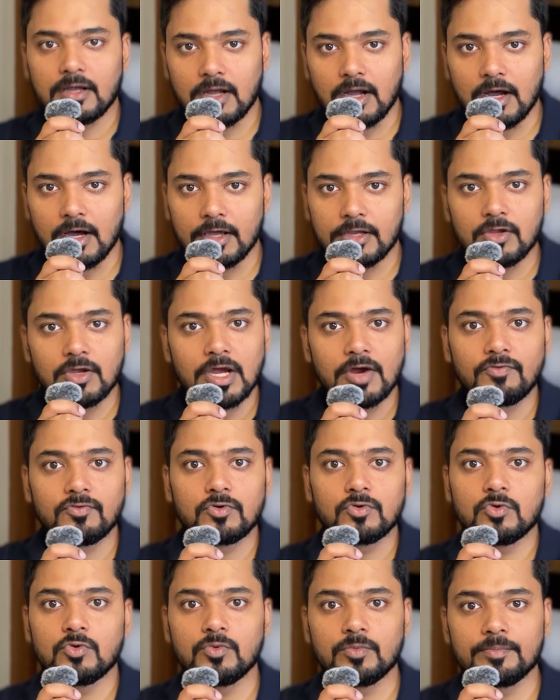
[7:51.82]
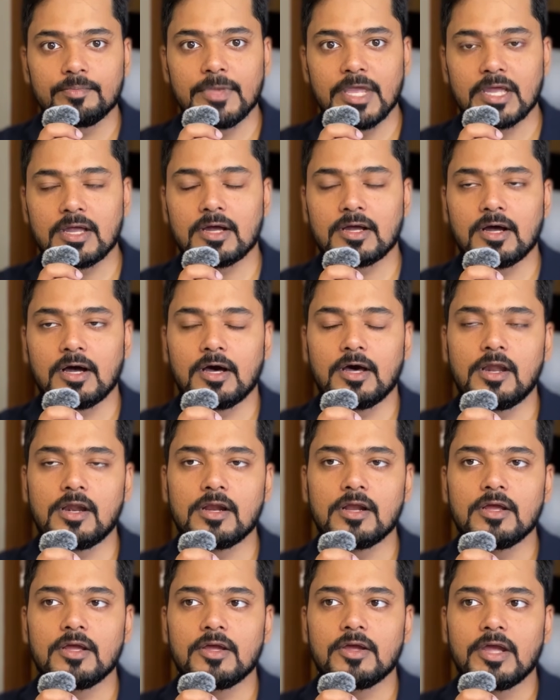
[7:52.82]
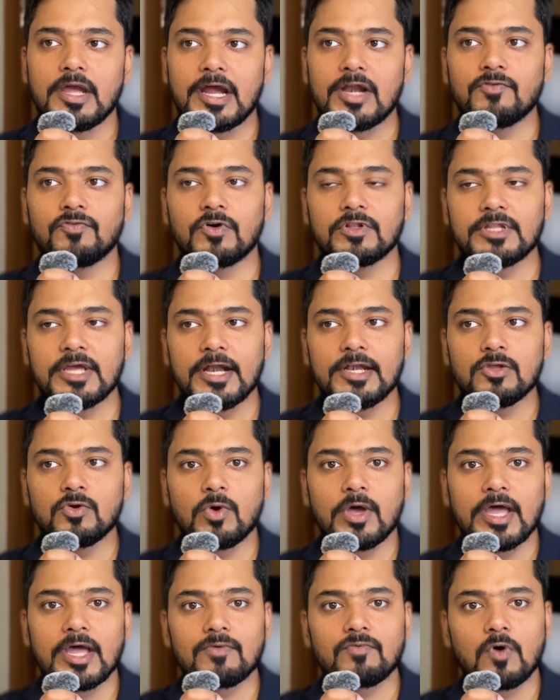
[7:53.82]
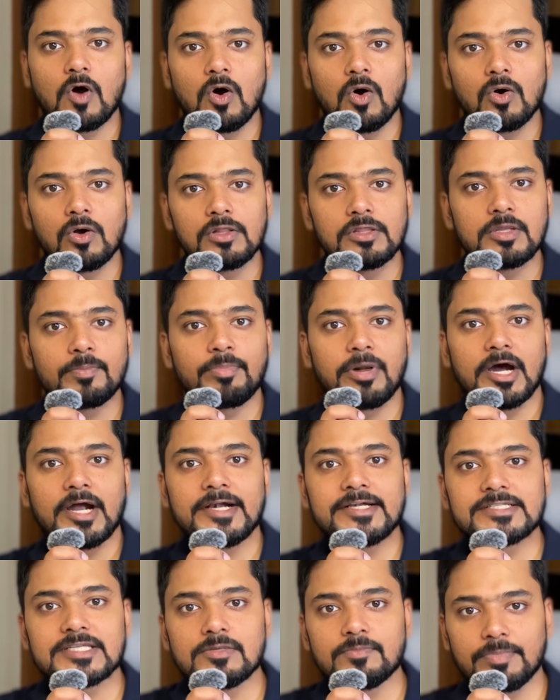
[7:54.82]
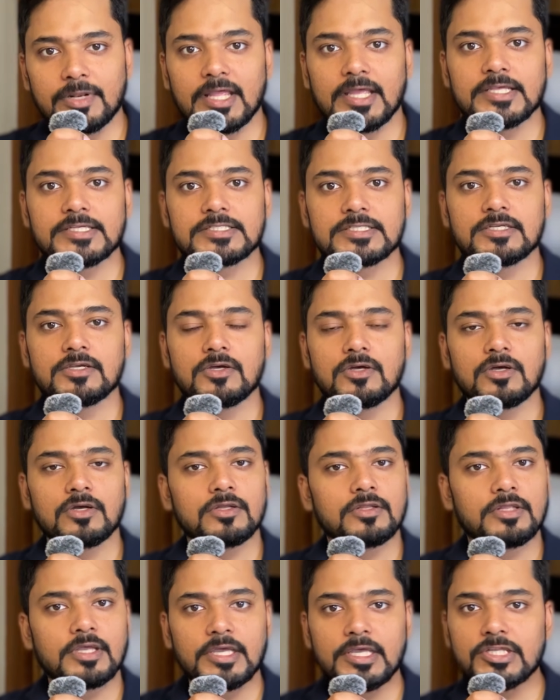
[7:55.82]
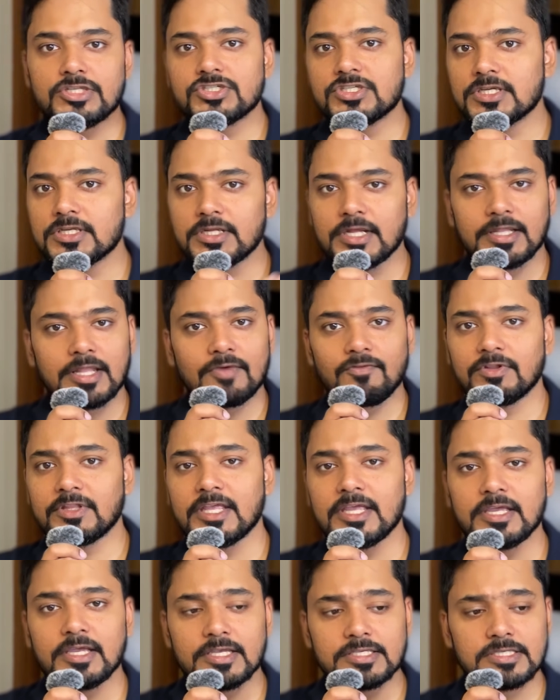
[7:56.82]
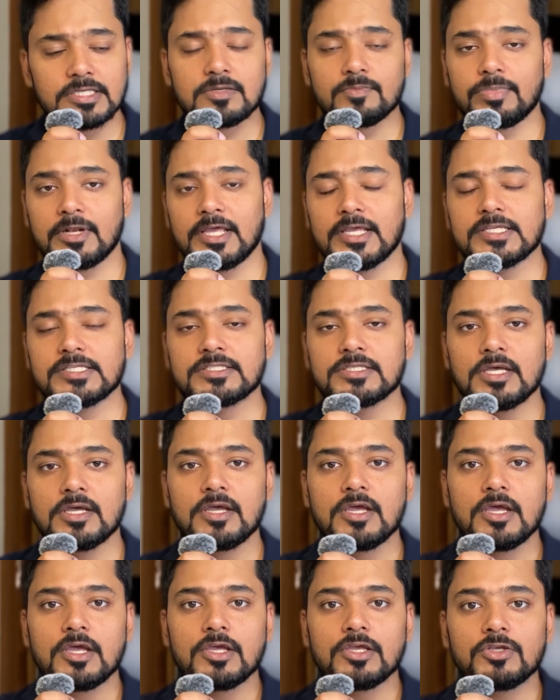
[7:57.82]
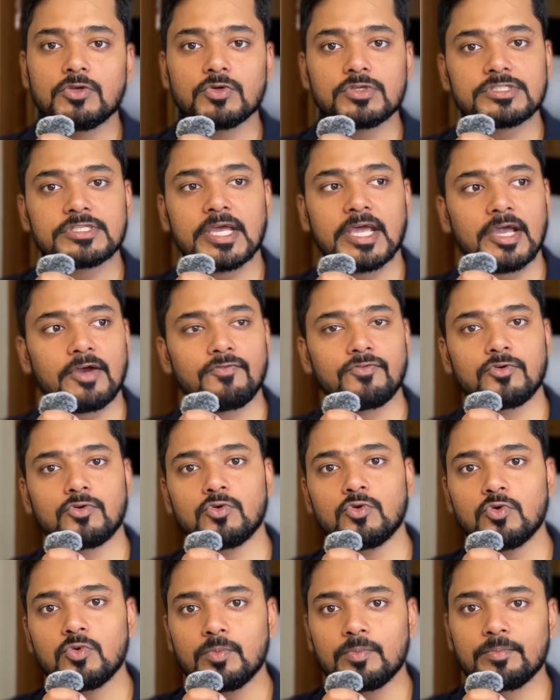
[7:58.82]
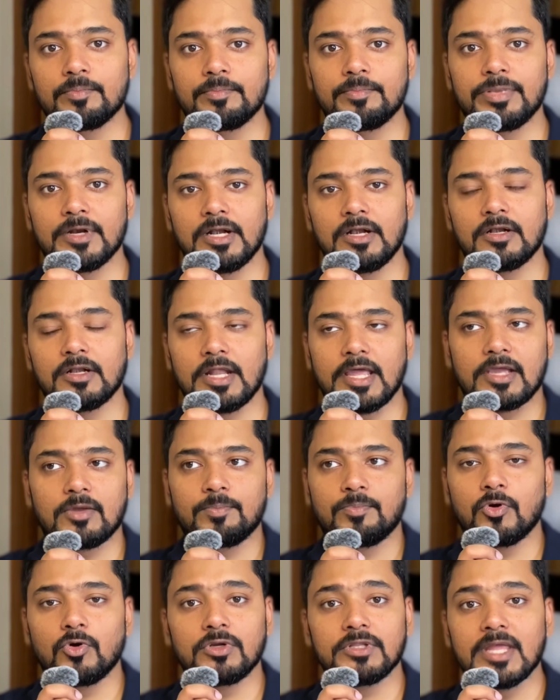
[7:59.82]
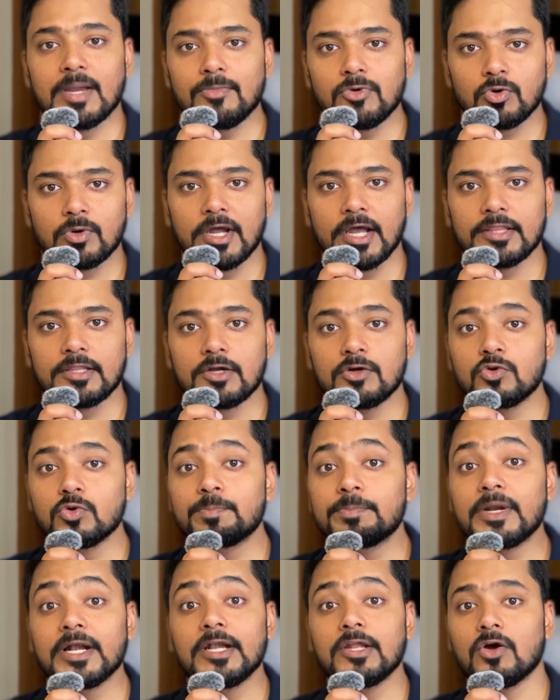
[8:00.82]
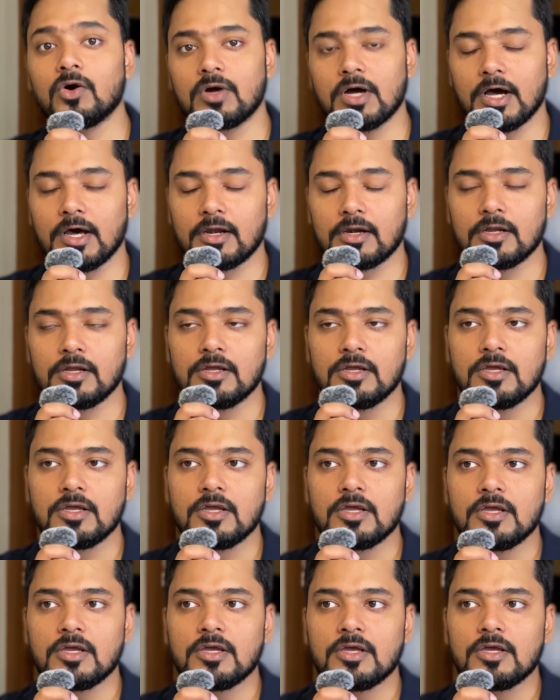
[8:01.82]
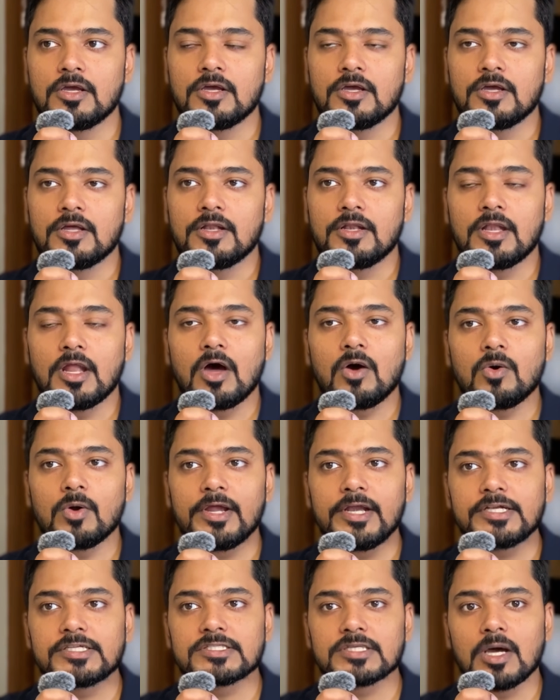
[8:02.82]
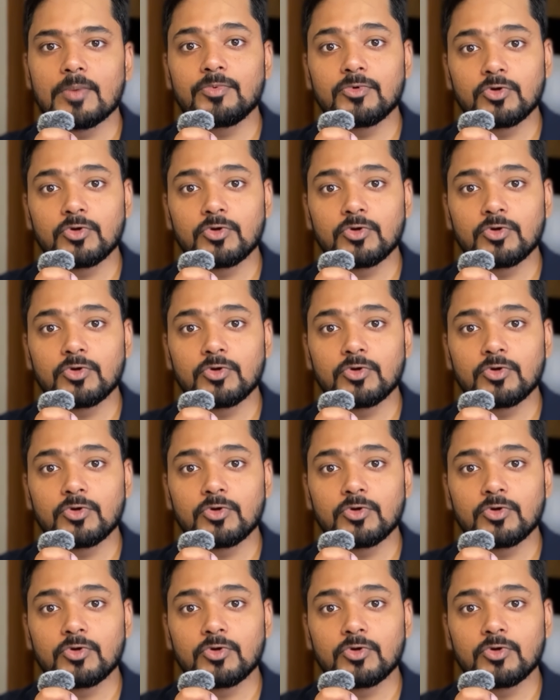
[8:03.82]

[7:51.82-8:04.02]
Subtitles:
a car, you have to make a car, and for that you have all the parts in place, the engine and everything is in place. You just have to build, like put them together to build your car. Now it's